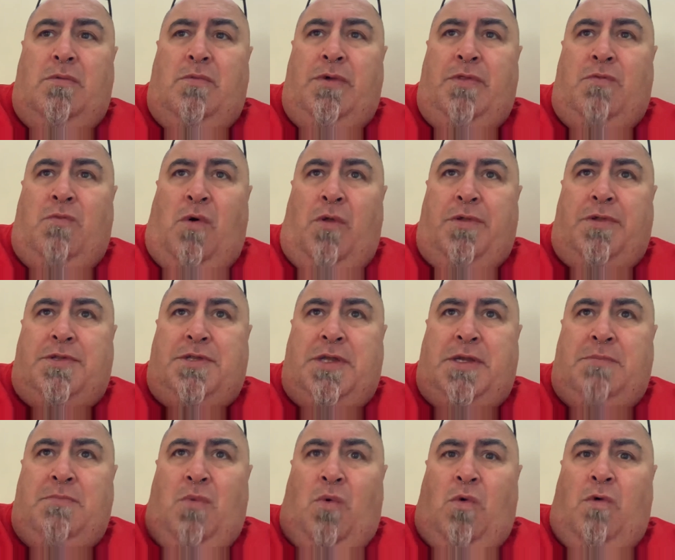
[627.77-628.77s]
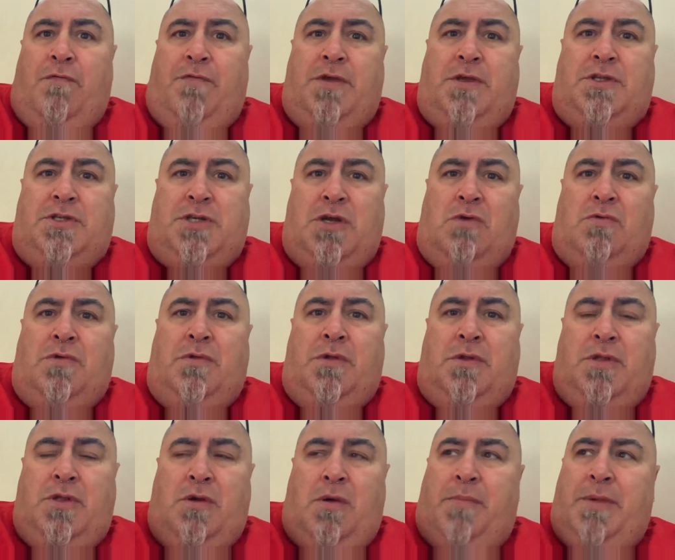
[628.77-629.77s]
with wanting more for your children
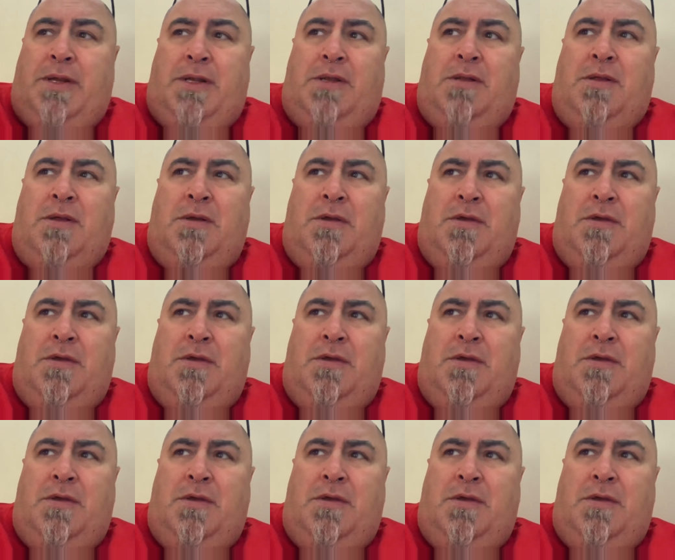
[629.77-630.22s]
than you. I mean,